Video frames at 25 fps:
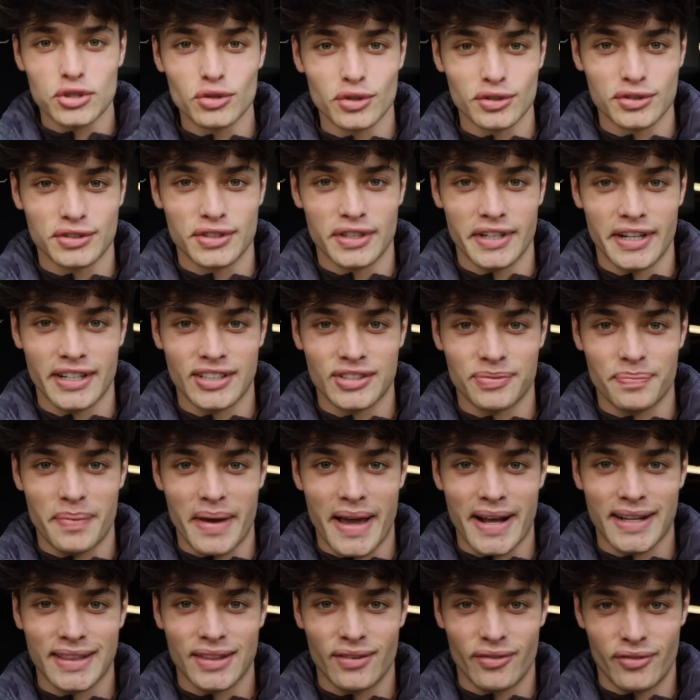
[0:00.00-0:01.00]
you all didn't
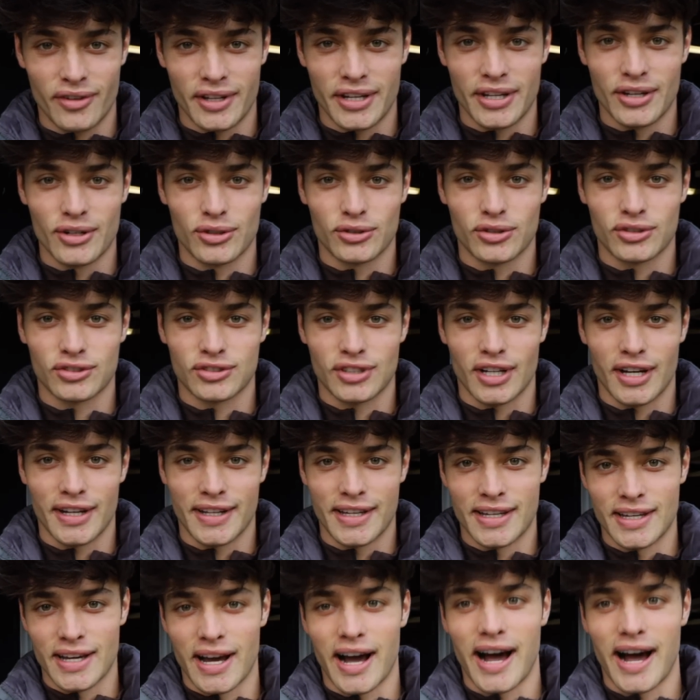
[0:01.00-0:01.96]
expect the video to start here.